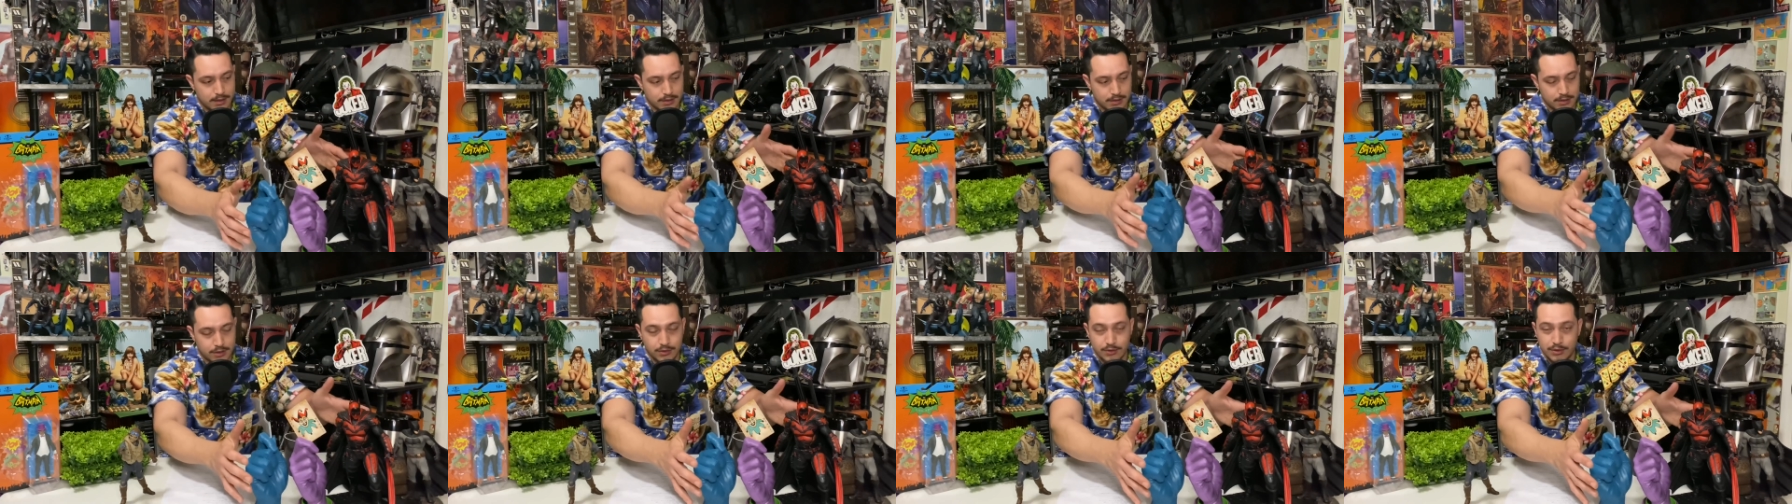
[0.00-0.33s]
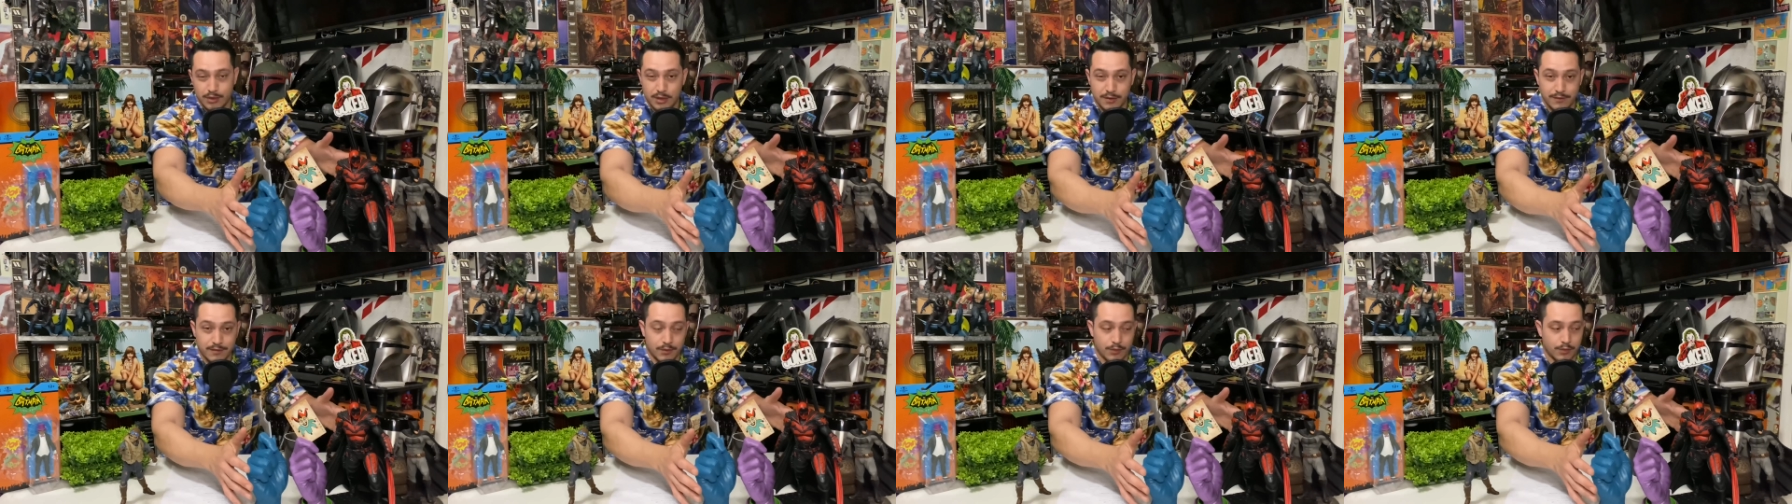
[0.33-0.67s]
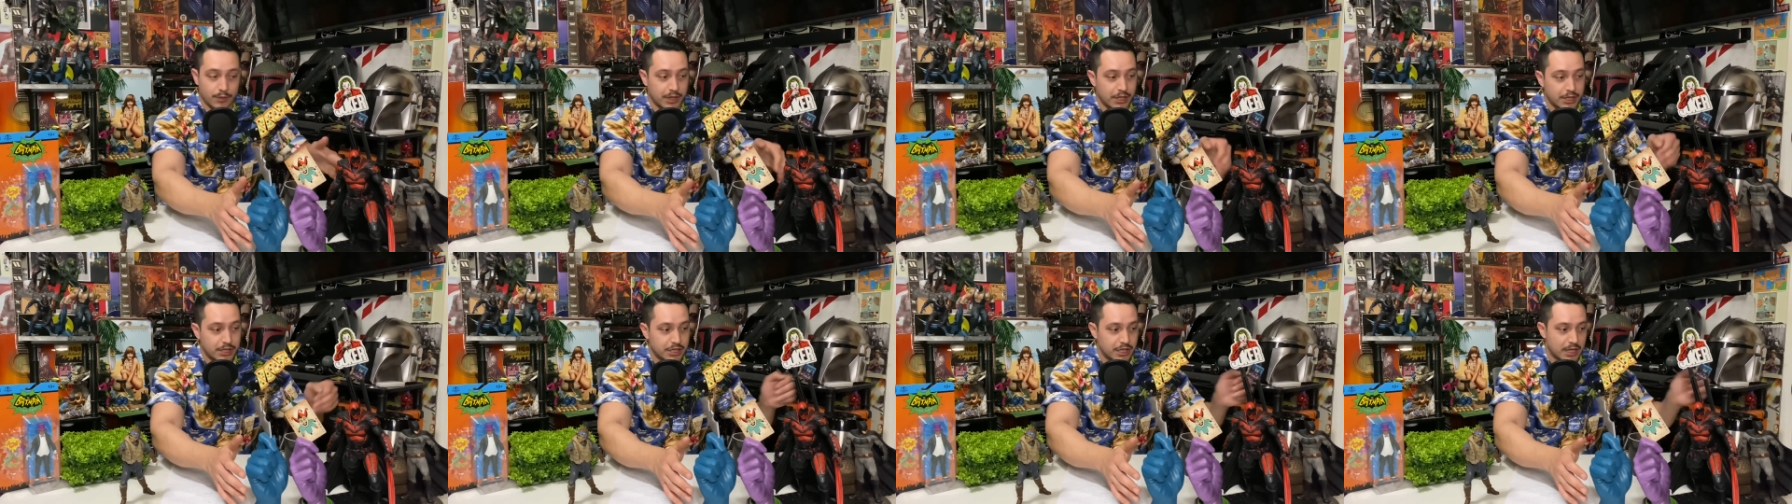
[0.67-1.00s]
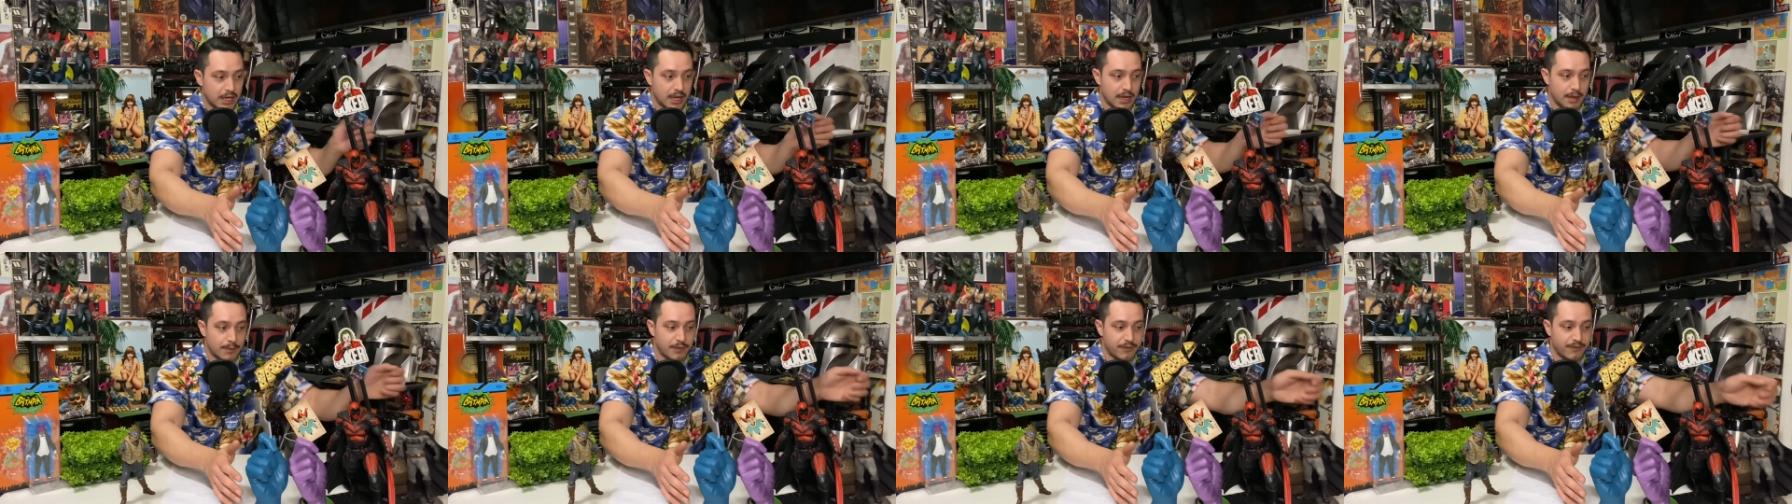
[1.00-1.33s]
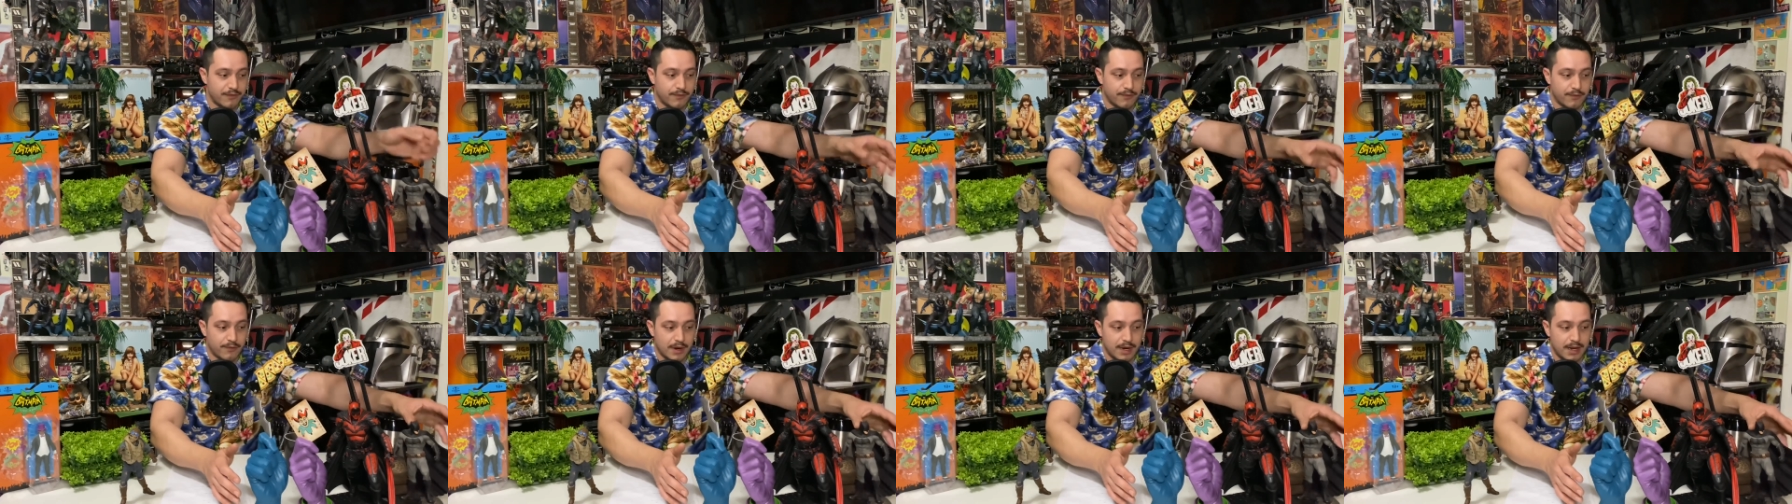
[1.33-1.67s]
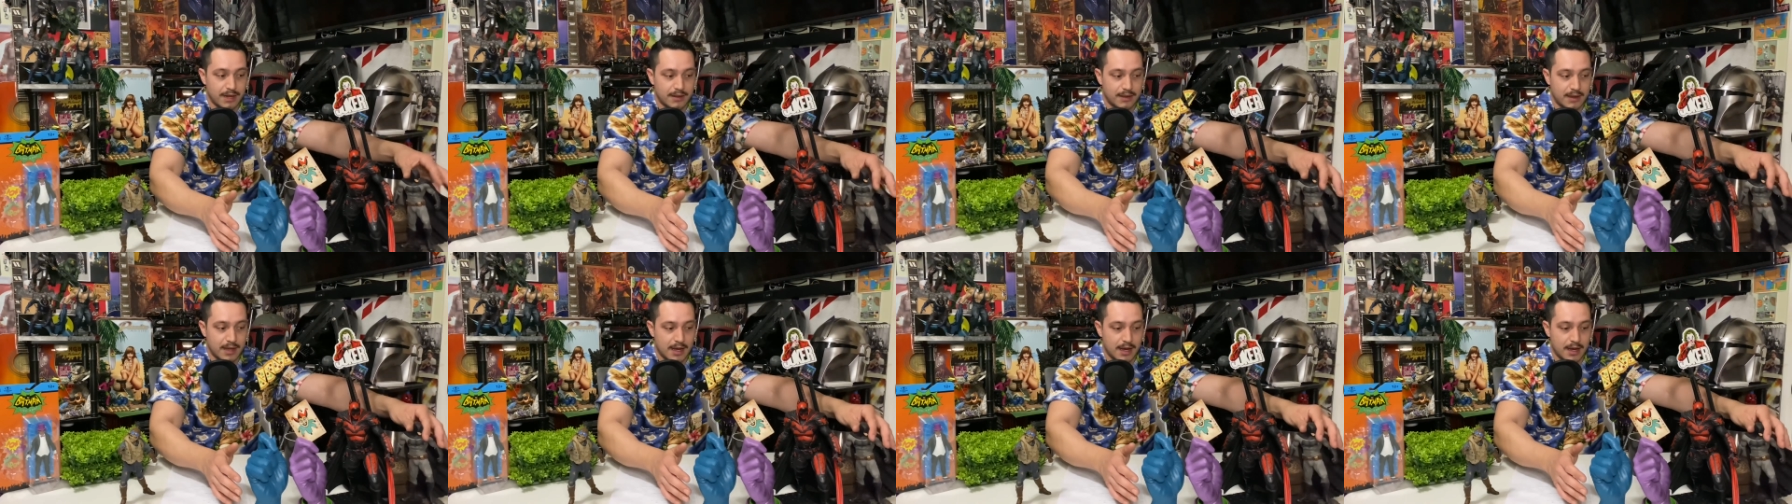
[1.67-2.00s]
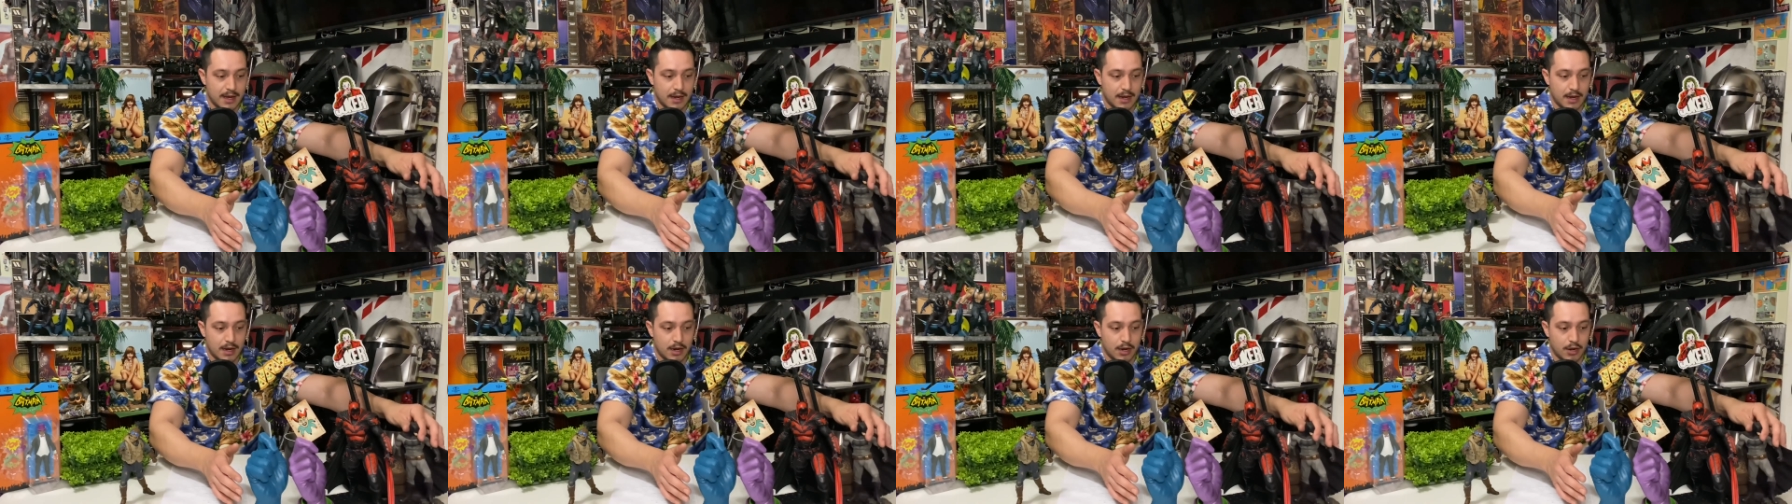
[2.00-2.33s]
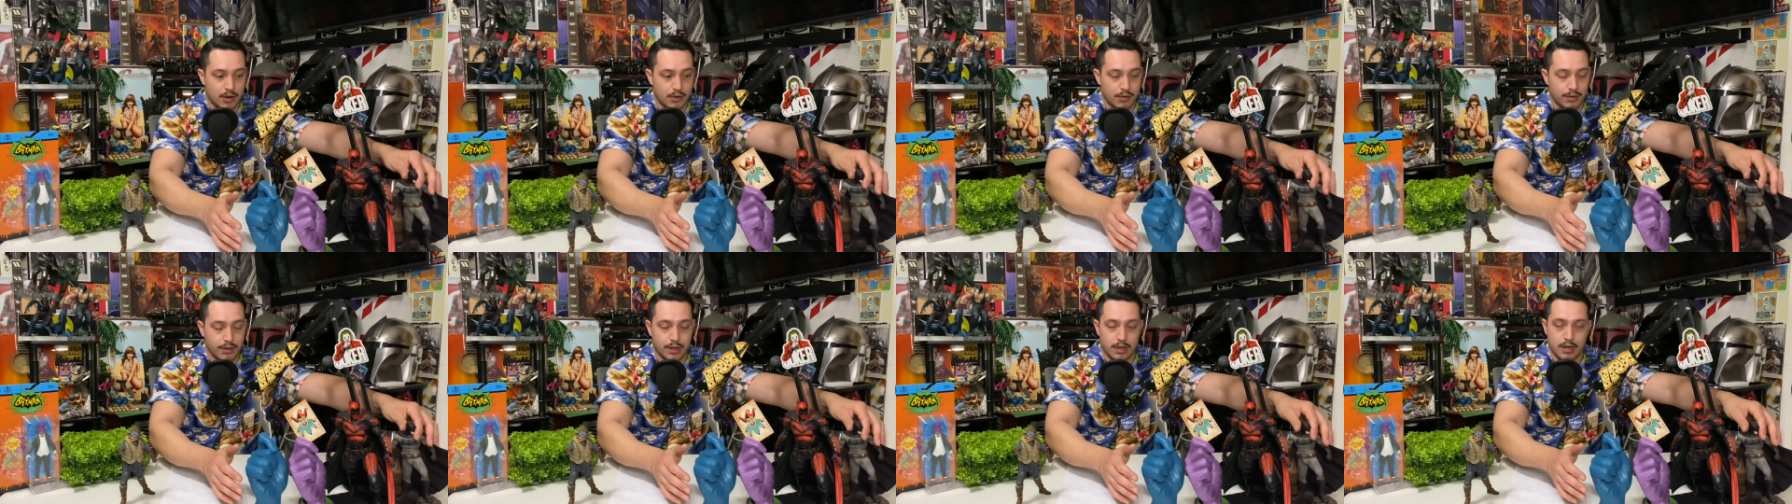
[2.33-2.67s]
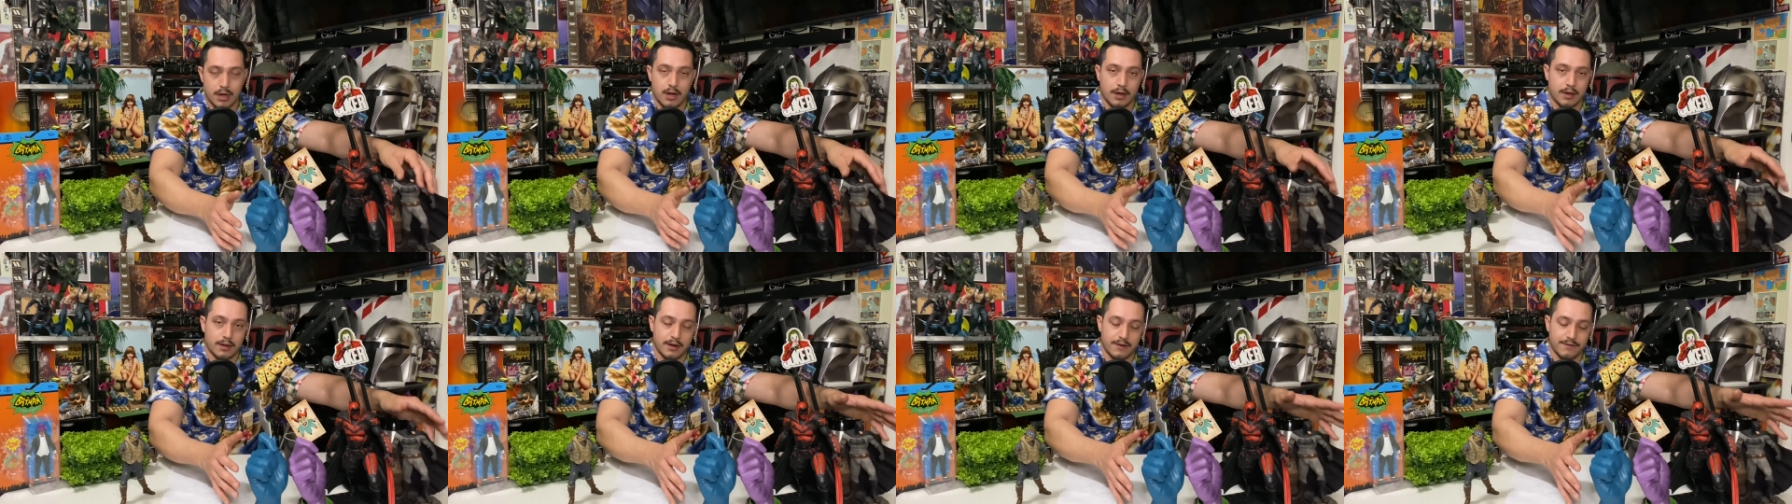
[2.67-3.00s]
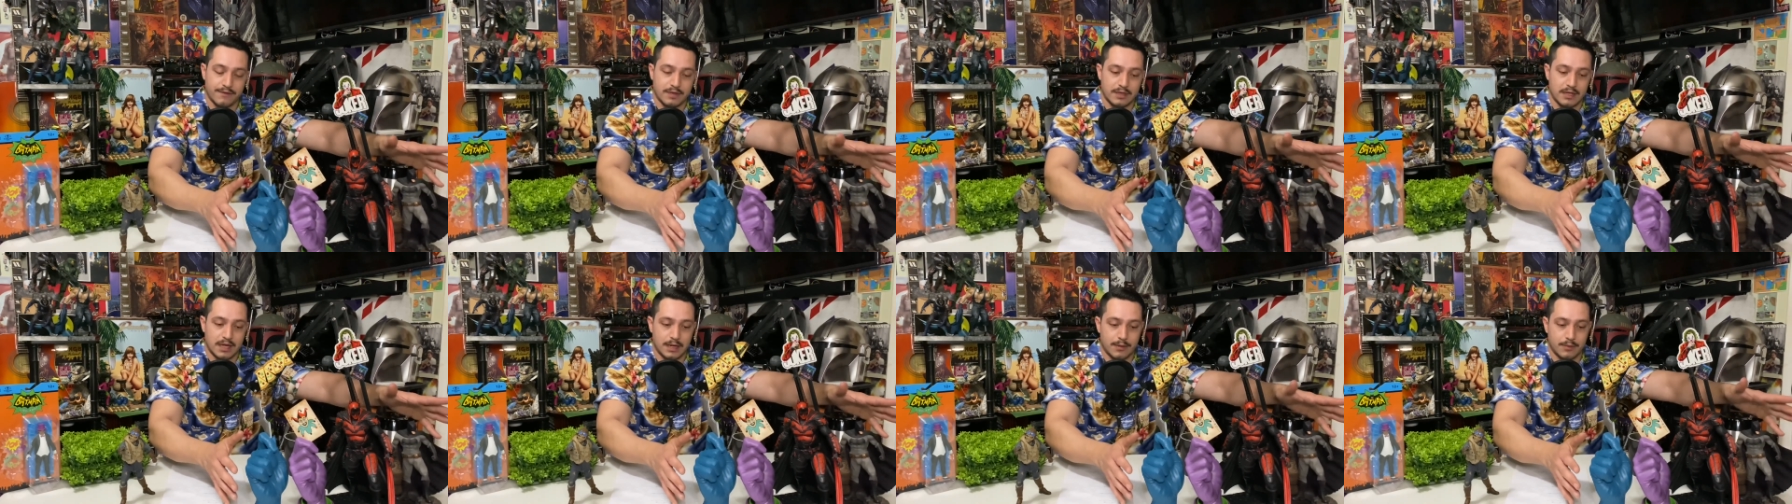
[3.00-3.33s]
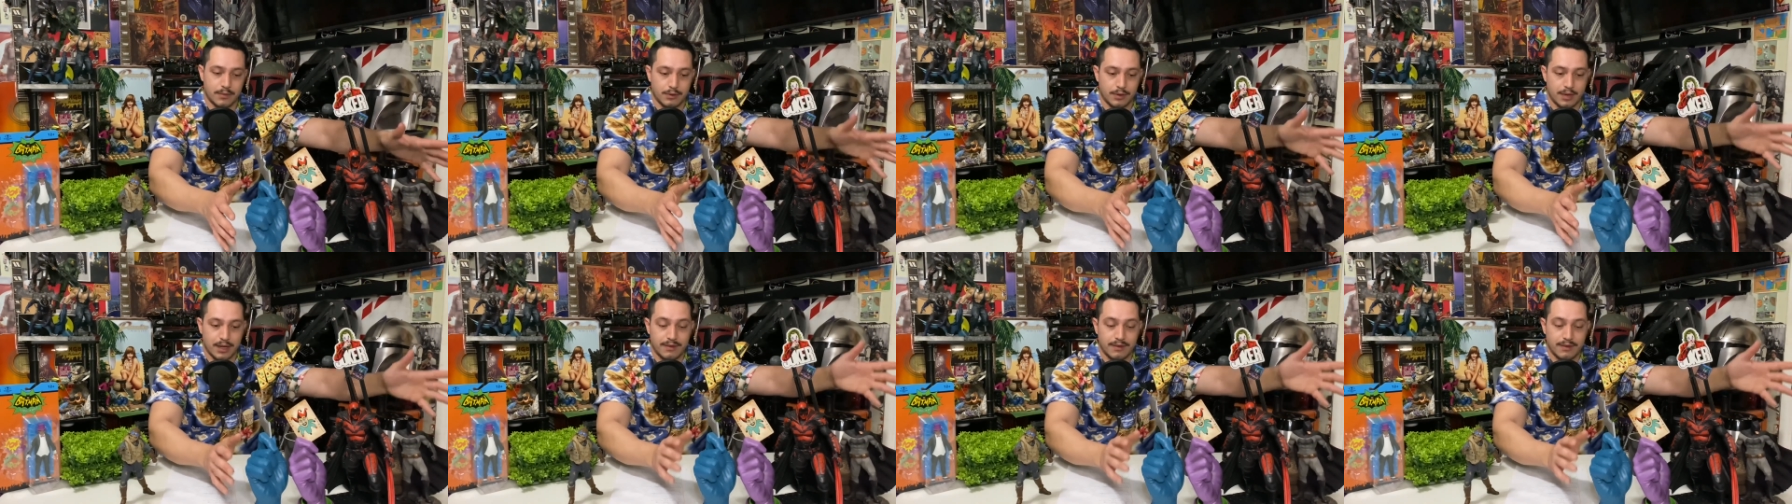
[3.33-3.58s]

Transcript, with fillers: too good of a reach, and I'm afraid that I'll knock it off the table.